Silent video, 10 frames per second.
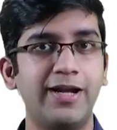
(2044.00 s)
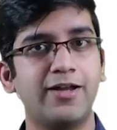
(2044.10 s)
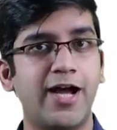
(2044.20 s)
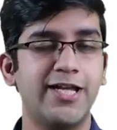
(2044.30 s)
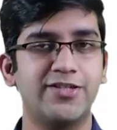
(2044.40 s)
Right?
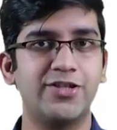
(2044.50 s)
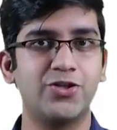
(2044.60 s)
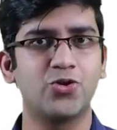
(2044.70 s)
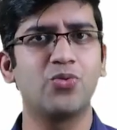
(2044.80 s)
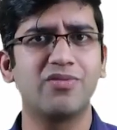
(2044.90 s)
High NC
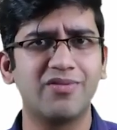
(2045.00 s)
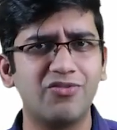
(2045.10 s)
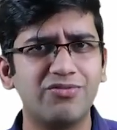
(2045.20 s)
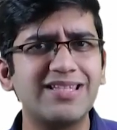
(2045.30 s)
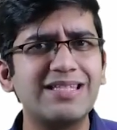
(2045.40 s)
ratio.
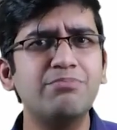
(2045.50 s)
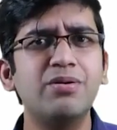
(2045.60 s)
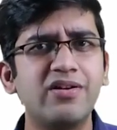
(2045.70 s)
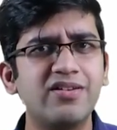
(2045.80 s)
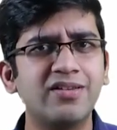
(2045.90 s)
For the
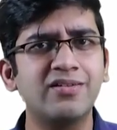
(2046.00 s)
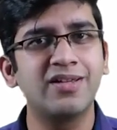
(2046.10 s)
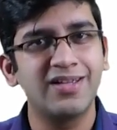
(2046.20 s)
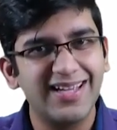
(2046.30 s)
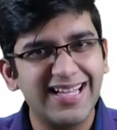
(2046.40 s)
simple reason,
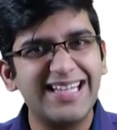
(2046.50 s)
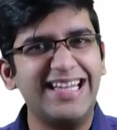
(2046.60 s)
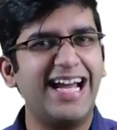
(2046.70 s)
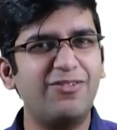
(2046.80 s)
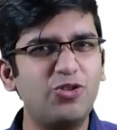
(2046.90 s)

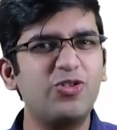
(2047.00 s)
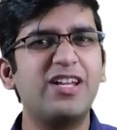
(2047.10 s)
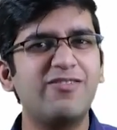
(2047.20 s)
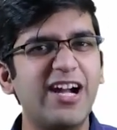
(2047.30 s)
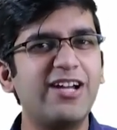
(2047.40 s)
they have to
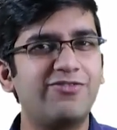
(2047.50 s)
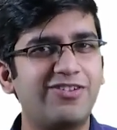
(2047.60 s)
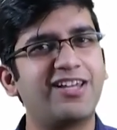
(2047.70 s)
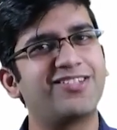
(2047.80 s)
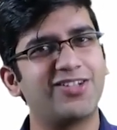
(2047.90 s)
divide
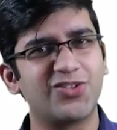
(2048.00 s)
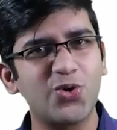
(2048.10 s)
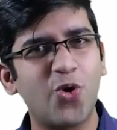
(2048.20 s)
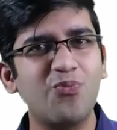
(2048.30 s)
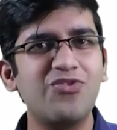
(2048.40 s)
faster.
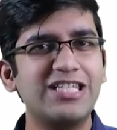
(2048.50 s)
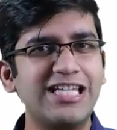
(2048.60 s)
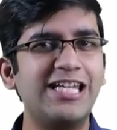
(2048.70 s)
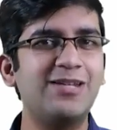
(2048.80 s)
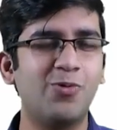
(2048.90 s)
So
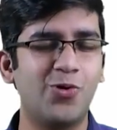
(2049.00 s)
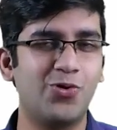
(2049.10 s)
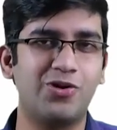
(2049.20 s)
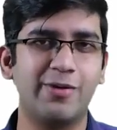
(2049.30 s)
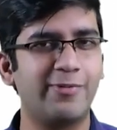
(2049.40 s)
obviously you need more
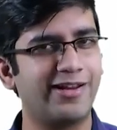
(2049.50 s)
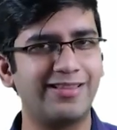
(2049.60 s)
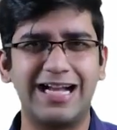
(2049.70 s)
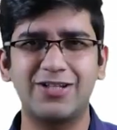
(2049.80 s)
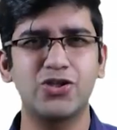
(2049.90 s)
nuclear material.
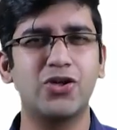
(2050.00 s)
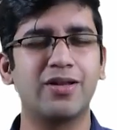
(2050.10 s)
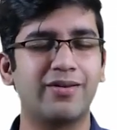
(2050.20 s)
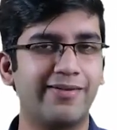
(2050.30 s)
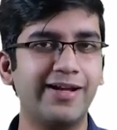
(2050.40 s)
That's
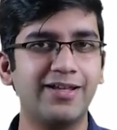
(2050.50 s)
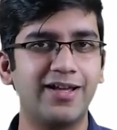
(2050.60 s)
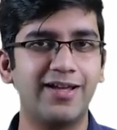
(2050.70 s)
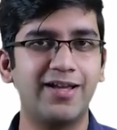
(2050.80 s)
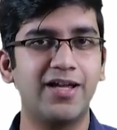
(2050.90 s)
all. Right?
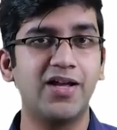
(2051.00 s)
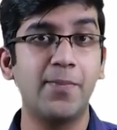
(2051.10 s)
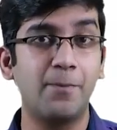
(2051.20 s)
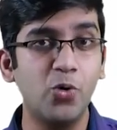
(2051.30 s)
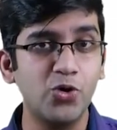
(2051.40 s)

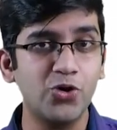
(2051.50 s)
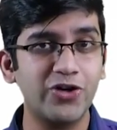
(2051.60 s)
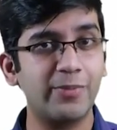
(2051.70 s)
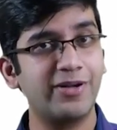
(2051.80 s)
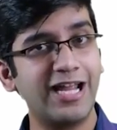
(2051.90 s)
More
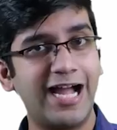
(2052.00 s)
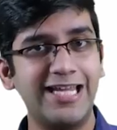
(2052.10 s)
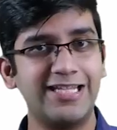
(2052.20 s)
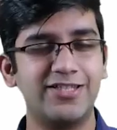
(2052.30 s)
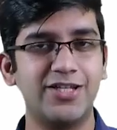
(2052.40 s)
nuclear material, high
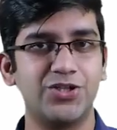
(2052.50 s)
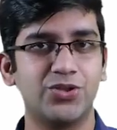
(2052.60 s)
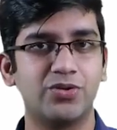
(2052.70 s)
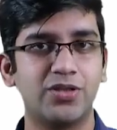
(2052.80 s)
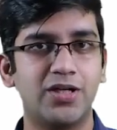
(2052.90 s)
NC
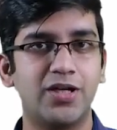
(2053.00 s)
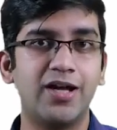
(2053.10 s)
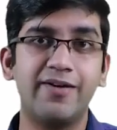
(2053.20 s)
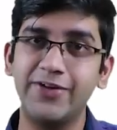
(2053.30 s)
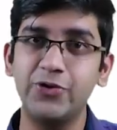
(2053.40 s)
ratio.
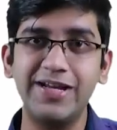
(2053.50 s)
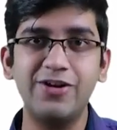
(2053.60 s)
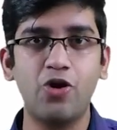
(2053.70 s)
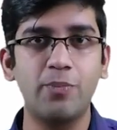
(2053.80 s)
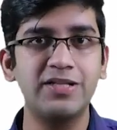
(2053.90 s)
When you
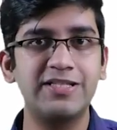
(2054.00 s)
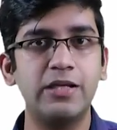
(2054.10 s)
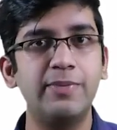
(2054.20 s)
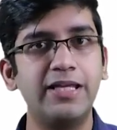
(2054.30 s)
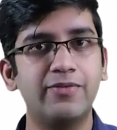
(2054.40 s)
read Robbins, it
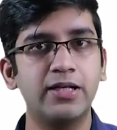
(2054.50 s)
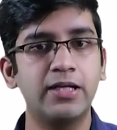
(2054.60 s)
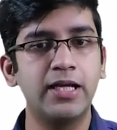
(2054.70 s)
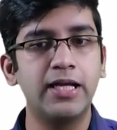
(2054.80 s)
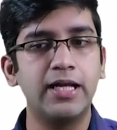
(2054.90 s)
will be given,
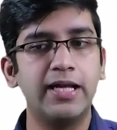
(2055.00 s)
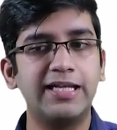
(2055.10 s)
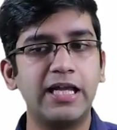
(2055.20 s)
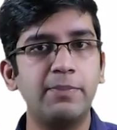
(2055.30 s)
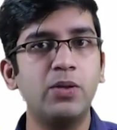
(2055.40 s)

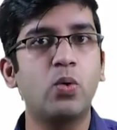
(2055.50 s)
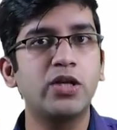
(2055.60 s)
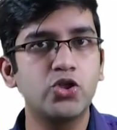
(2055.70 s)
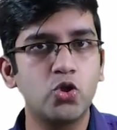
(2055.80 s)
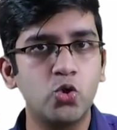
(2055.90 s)
it can be
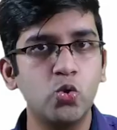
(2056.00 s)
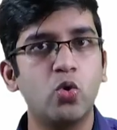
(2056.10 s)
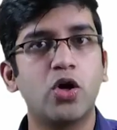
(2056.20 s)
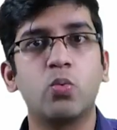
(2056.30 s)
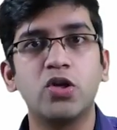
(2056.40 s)
1:2
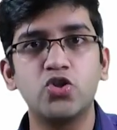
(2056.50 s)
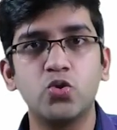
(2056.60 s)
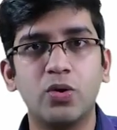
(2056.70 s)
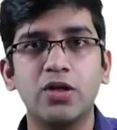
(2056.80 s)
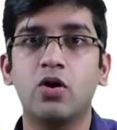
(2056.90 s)
or
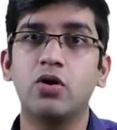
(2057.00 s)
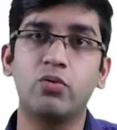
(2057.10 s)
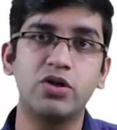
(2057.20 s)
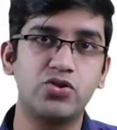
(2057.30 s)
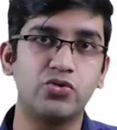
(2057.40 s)
1:1 or
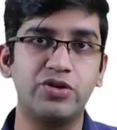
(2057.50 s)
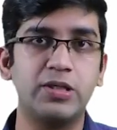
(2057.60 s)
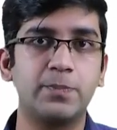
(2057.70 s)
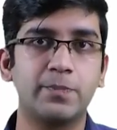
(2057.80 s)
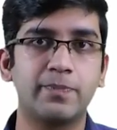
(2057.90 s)
1:3.